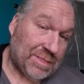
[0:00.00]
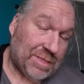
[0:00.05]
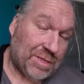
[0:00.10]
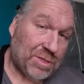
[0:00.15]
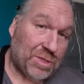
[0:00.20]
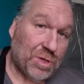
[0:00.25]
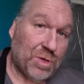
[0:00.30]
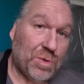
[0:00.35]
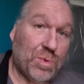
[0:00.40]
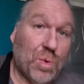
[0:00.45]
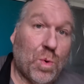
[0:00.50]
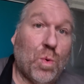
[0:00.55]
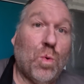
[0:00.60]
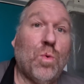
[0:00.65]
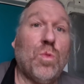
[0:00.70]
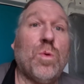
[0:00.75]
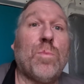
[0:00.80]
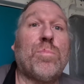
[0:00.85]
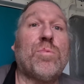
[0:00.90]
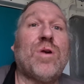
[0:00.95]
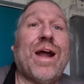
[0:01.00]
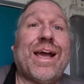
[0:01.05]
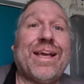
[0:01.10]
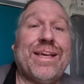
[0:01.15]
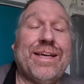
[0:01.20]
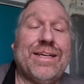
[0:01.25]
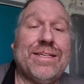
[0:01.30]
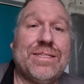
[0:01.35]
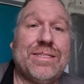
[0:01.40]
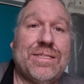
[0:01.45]
to do all the
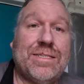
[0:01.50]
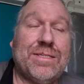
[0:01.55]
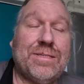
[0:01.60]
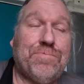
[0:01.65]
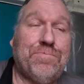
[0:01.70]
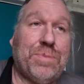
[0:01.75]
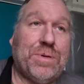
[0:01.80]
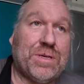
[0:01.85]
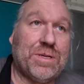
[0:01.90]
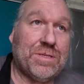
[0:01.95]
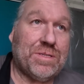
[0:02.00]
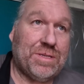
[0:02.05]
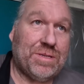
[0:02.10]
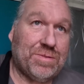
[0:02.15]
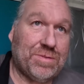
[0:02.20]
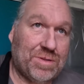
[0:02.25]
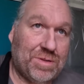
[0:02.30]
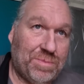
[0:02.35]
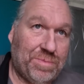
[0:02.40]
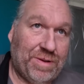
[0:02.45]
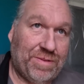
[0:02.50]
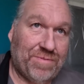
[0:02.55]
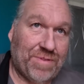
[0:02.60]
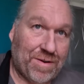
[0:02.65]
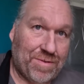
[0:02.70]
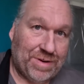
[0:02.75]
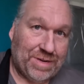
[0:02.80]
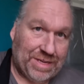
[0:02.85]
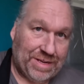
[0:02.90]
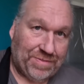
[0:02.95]
brackets, because it was going to be
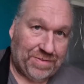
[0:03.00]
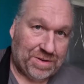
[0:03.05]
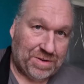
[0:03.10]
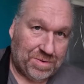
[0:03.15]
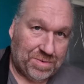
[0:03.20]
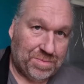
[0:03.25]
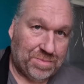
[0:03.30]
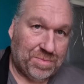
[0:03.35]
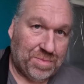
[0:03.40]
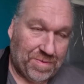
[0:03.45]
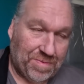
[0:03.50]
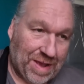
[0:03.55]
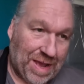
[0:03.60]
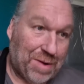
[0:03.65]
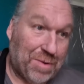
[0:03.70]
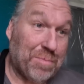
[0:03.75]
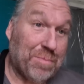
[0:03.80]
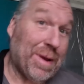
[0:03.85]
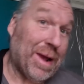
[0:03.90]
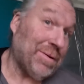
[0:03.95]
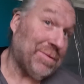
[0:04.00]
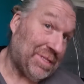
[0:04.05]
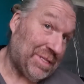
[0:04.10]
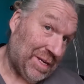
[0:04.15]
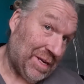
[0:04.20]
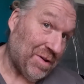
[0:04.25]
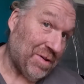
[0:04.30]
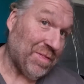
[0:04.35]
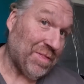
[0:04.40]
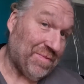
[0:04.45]
very difficult without
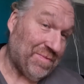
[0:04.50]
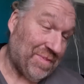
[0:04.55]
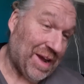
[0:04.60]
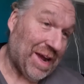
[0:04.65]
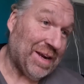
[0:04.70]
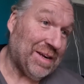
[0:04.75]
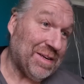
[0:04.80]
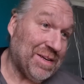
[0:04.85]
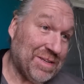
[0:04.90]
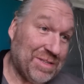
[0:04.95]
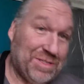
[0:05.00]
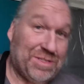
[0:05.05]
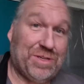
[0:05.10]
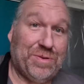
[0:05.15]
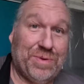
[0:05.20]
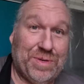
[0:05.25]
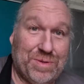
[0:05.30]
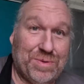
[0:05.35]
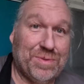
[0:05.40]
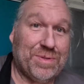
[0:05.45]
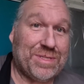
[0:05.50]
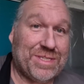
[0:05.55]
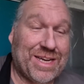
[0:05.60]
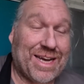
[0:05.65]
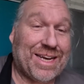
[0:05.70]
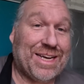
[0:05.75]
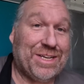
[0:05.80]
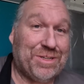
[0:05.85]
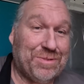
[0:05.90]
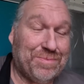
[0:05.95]
mounting it on the van and doing all the
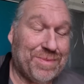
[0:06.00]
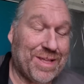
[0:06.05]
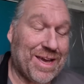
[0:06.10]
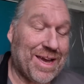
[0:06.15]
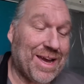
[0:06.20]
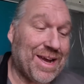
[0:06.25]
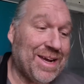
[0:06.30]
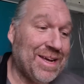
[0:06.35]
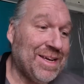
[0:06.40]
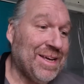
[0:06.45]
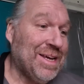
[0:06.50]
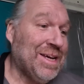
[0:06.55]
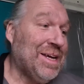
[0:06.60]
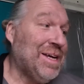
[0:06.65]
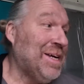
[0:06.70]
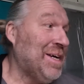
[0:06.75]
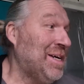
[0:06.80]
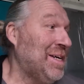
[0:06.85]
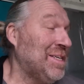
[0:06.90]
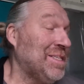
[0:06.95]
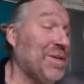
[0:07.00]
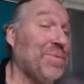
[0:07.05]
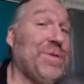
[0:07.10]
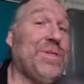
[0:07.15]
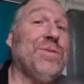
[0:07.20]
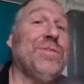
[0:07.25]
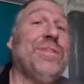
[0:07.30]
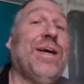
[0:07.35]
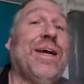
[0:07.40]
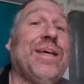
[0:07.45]
tacking up there. So we
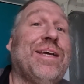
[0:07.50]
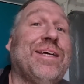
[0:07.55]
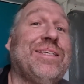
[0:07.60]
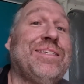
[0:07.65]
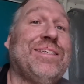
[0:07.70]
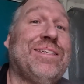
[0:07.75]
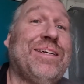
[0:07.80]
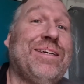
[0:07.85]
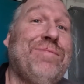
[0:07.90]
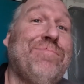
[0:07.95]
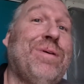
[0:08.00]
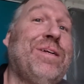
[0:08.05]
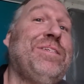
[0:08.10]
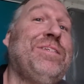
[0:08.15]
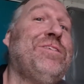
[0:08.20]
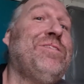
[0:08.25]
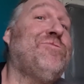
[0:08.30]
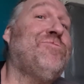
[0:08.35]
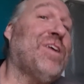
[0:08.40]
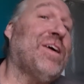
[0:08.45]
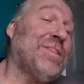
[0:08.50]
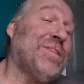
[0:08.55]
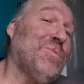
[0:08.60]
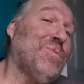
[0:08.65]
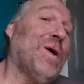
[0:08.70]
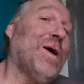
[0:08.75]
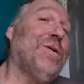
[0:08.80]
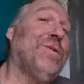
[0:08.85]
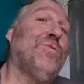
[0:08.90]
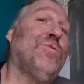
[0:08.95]
done that yesterday, managed to drag
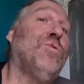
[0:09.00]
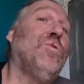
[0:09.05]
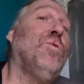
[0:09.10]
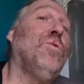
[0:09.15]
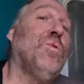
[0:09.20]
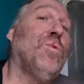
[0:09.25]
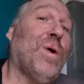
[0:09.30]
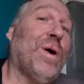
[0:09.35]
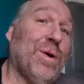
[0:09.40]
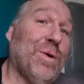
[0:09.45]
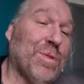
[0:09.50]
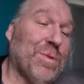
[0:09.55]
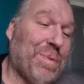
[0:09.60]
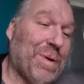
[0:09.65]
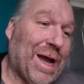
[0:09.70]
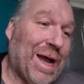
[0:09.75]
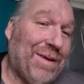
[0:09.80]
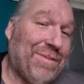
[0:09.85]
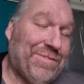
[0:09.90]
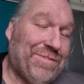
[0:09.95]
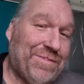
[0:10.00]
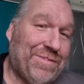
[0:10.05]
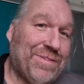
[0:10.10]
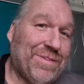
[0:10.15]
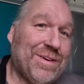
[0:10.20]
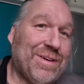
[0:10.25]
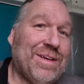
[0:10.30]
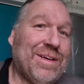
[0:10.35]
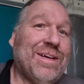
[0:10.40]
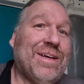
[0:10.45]
the welder all the way up the path